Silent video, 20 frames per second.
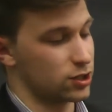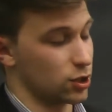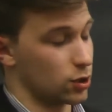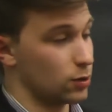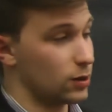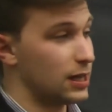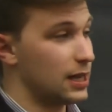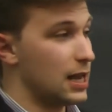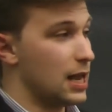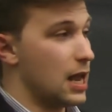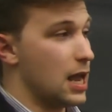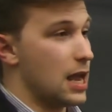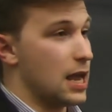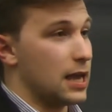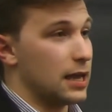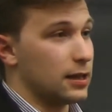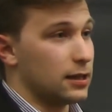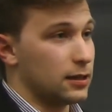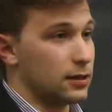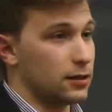So
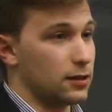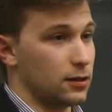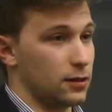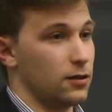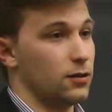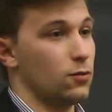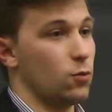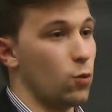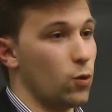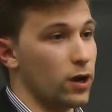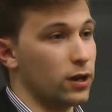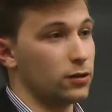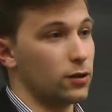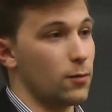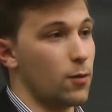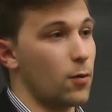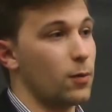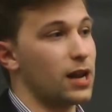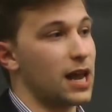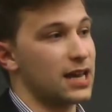the
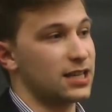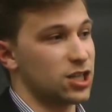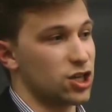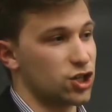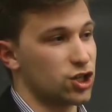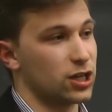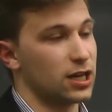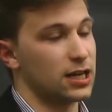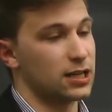mobilization